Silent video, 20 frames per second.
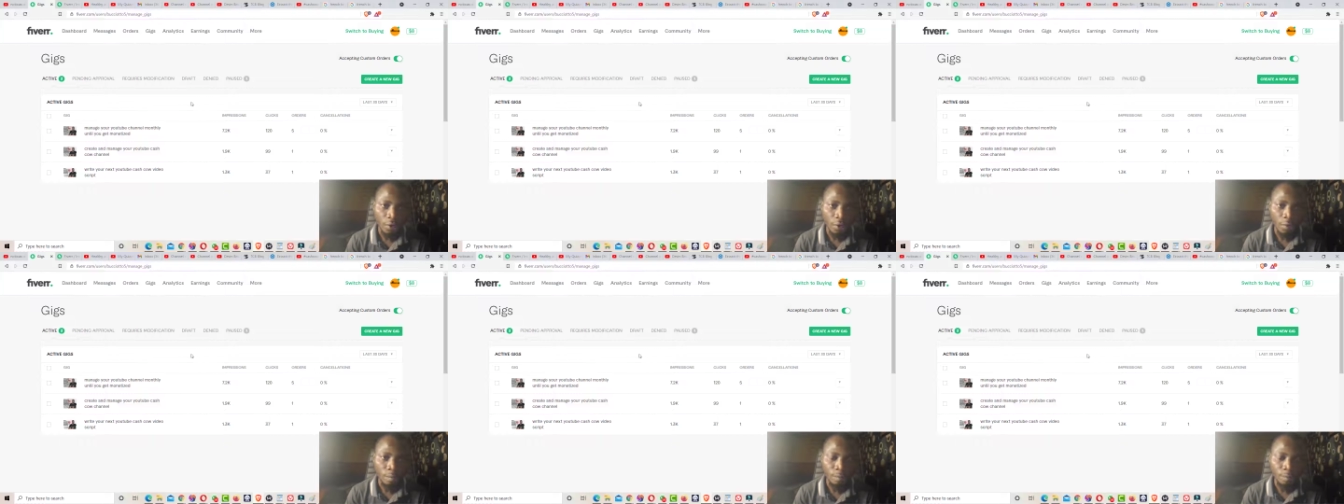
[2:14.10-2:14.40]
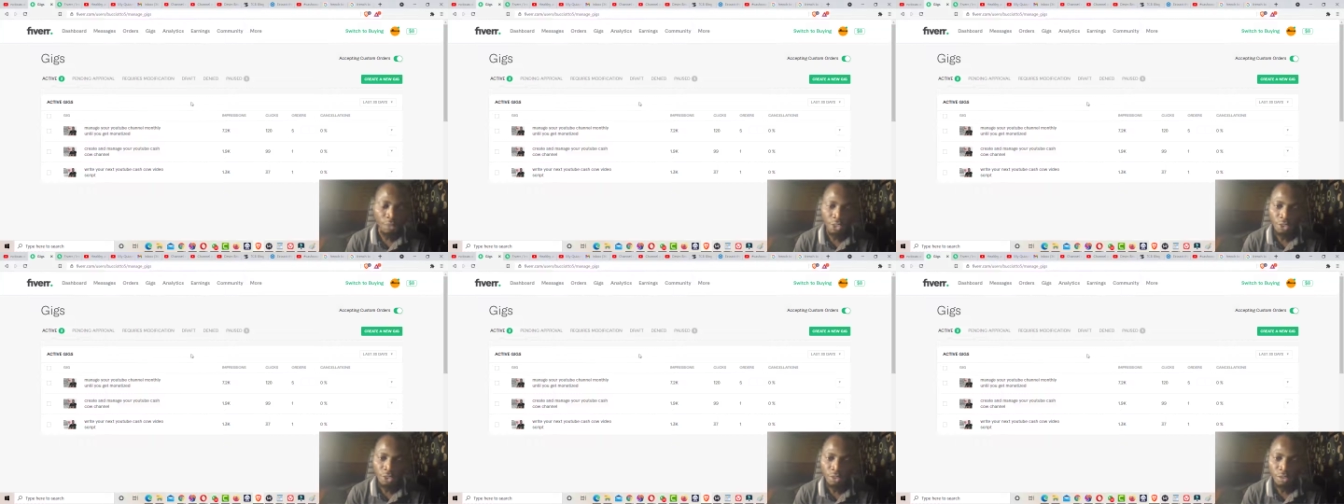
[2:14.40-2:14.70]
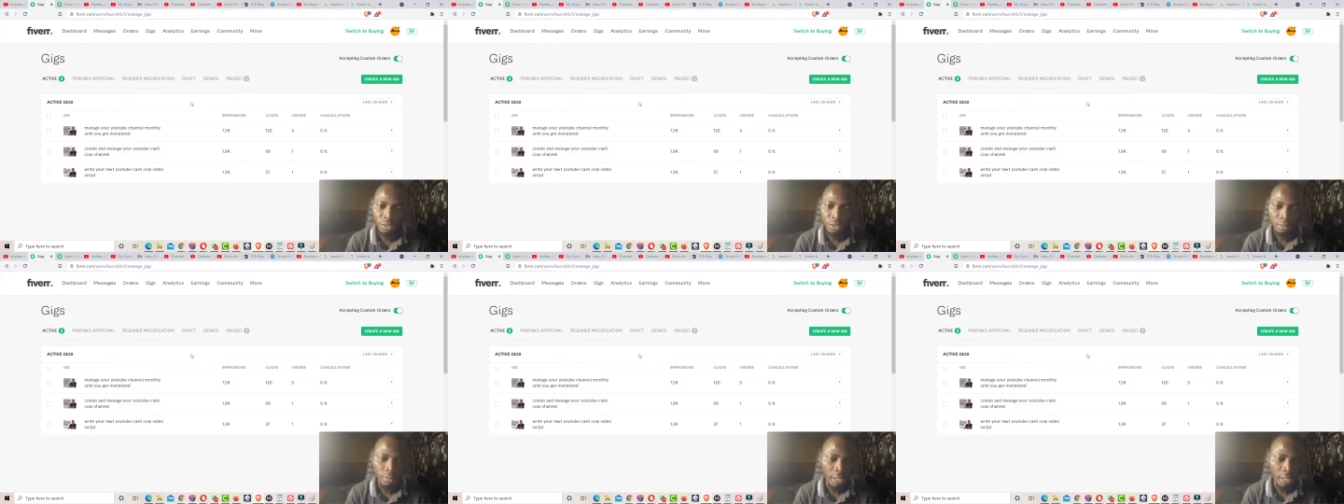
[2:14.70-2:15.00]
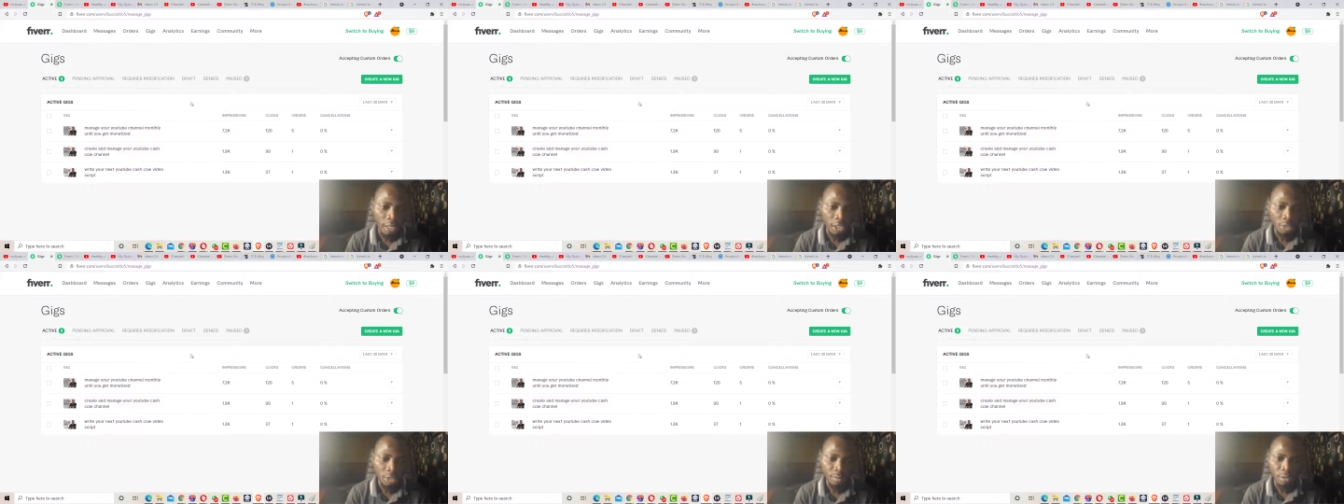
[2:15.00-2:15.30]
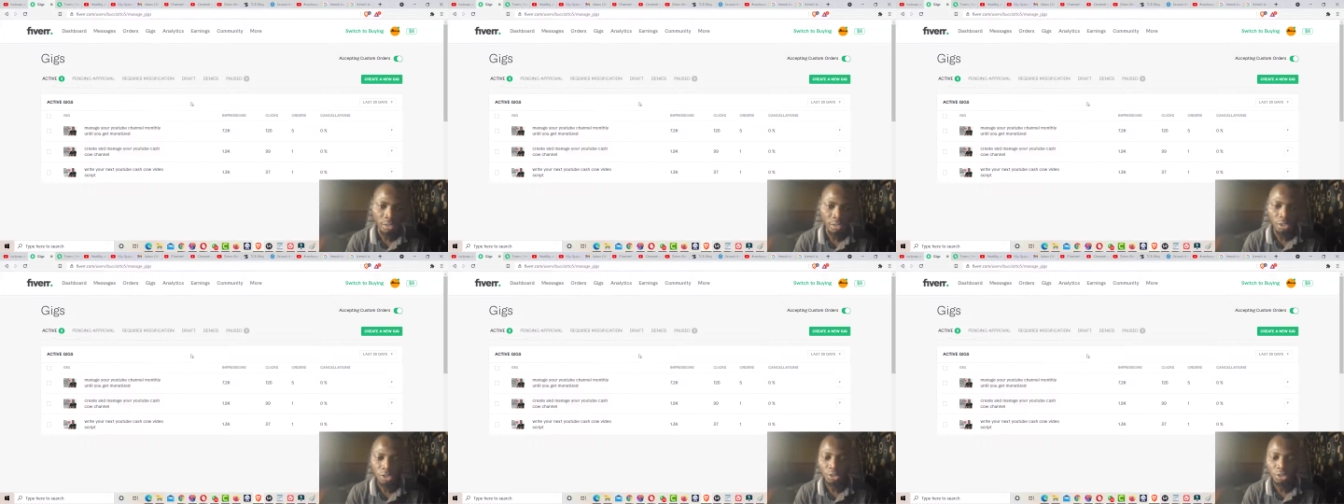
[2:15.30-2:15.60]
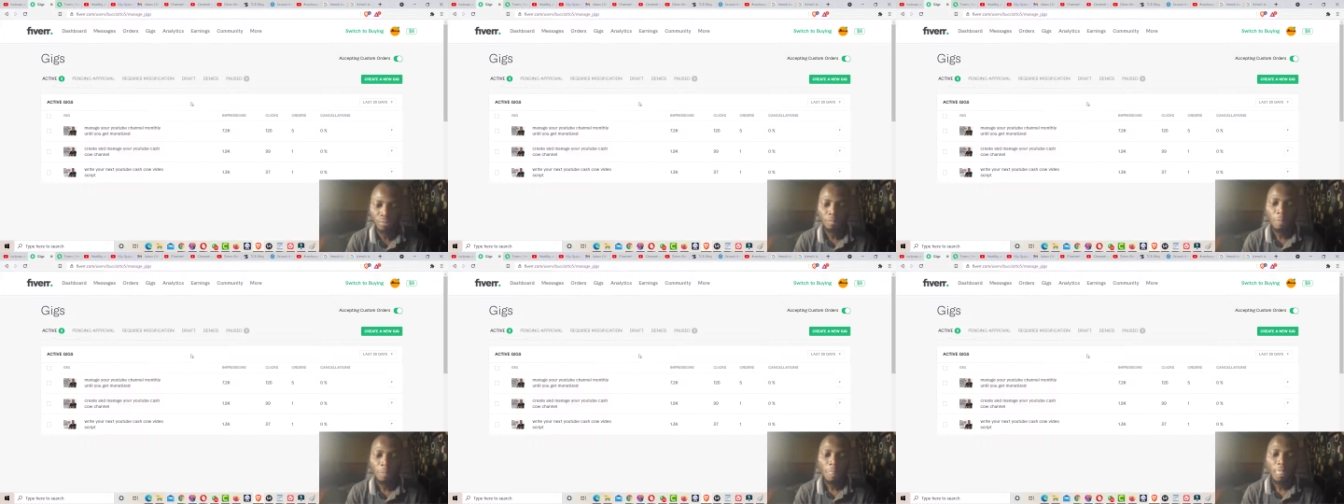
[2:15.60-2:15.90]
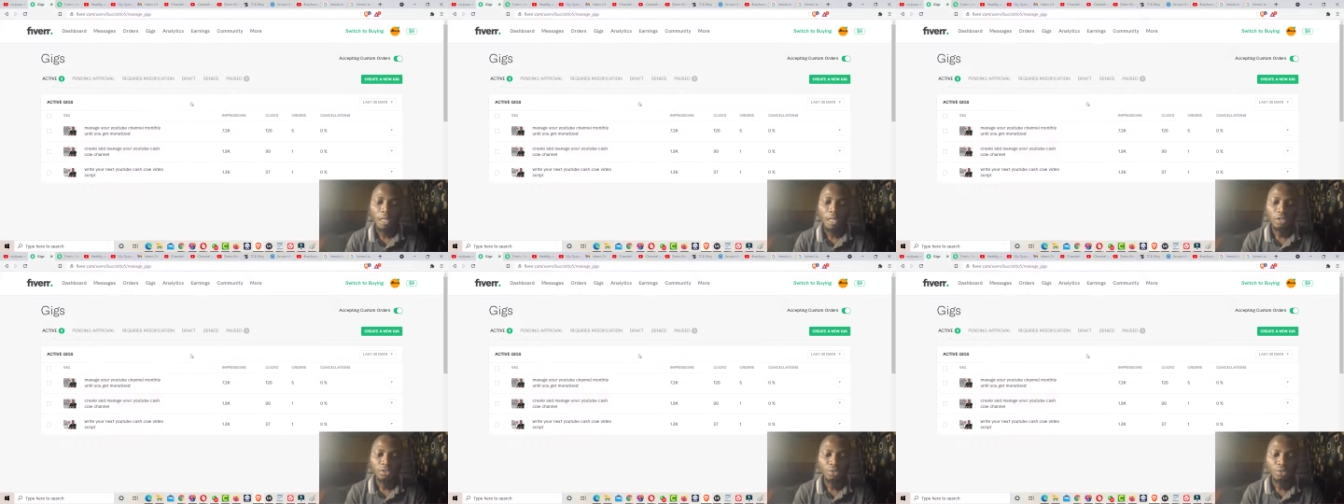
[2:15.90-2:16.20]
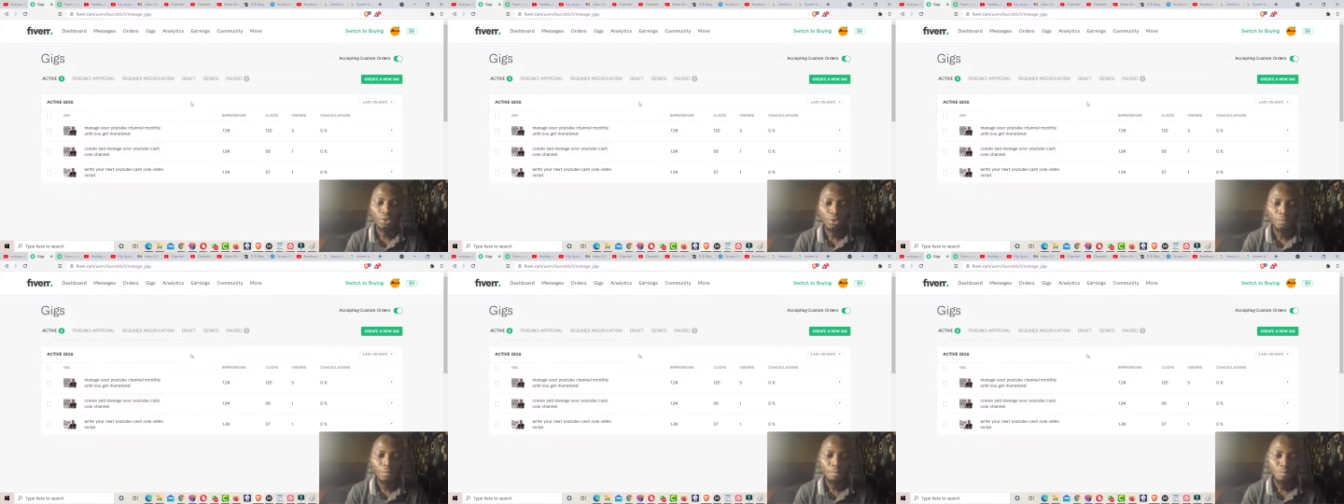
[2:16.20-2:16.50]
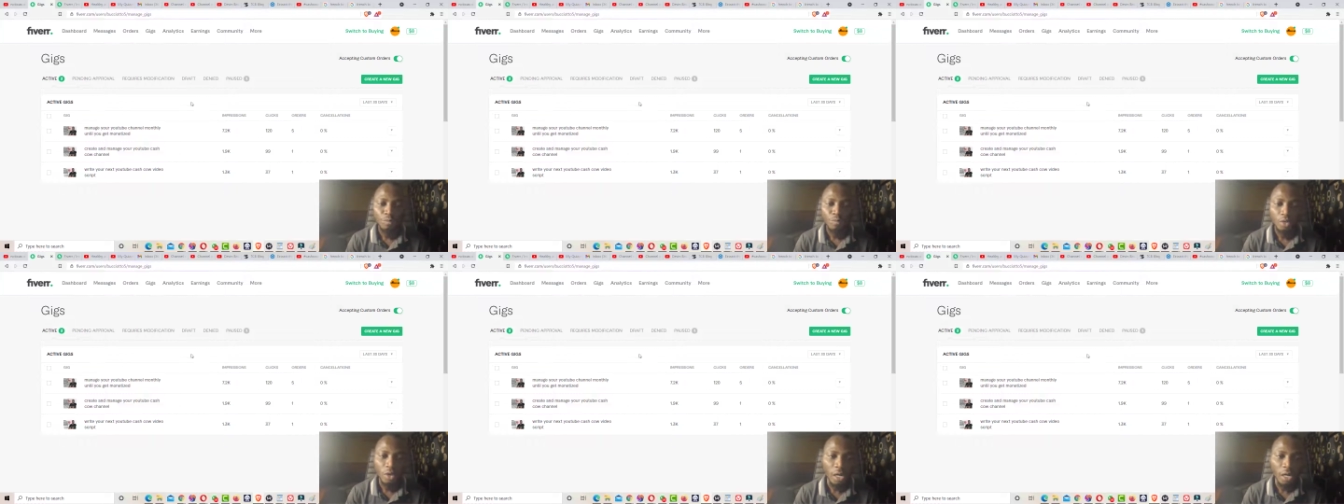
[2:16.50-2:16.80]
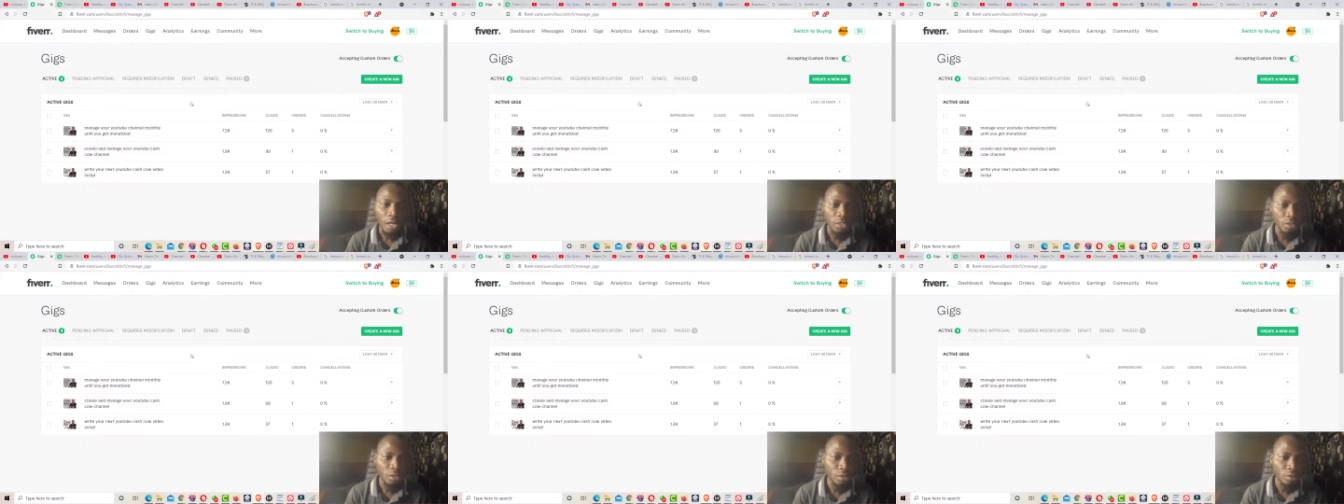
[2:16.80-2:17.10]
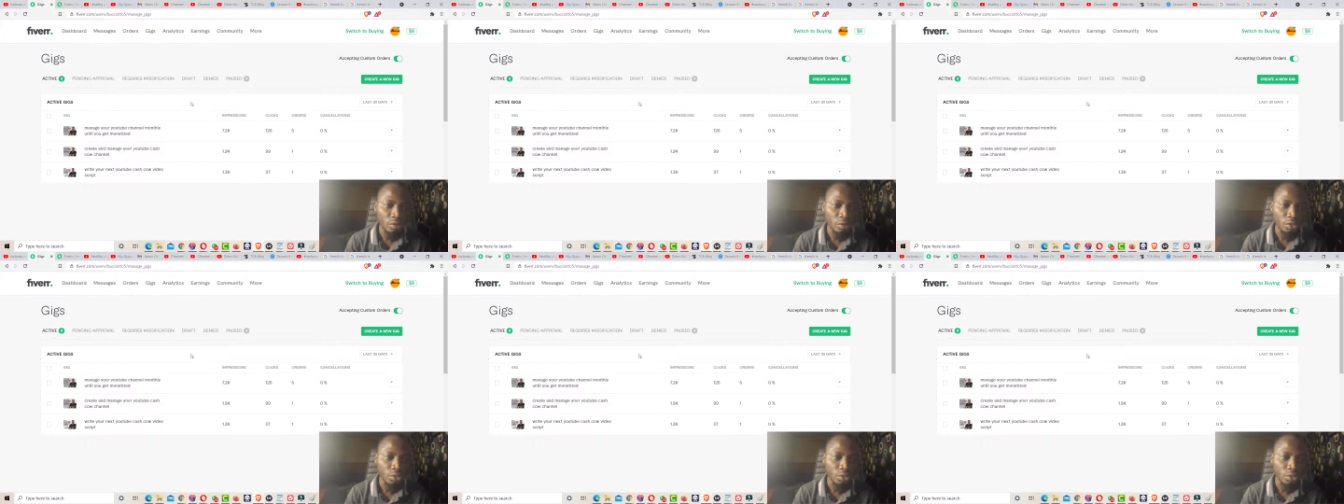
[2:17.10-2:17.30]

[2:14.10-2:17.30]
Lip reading: beyond my expectation. So what I actually want